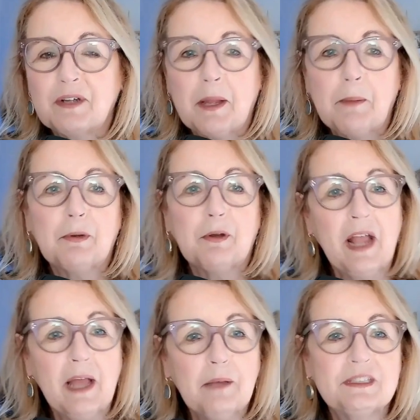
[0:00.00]
and
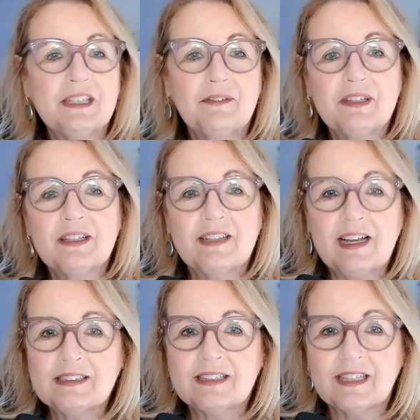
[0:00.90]
perhaps even the
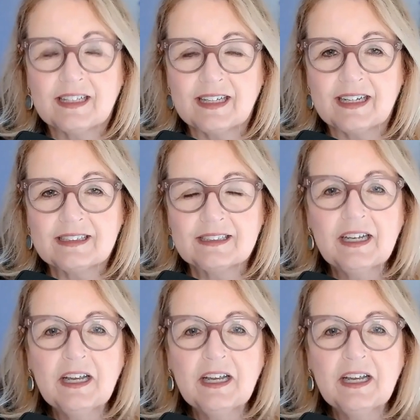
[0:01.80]
glass ceilings.